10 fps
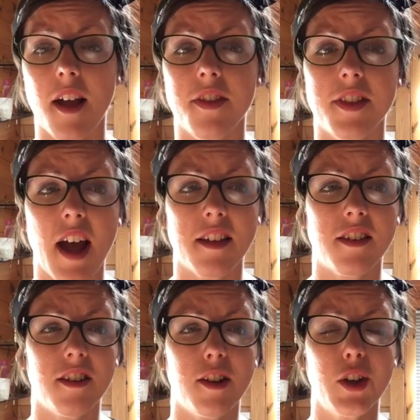and
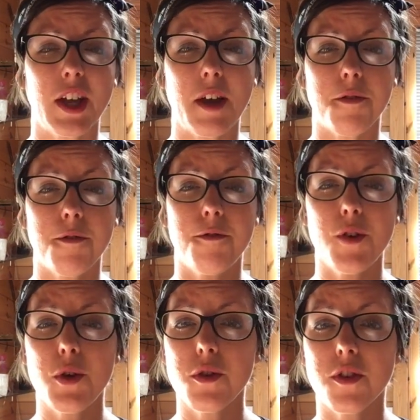that's just looking at
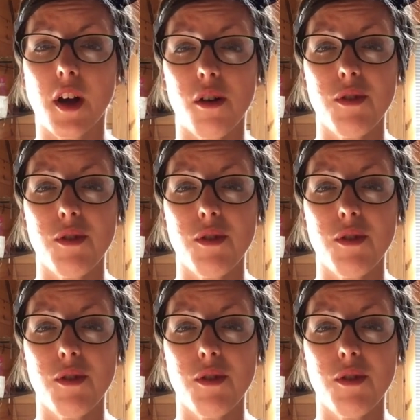foods that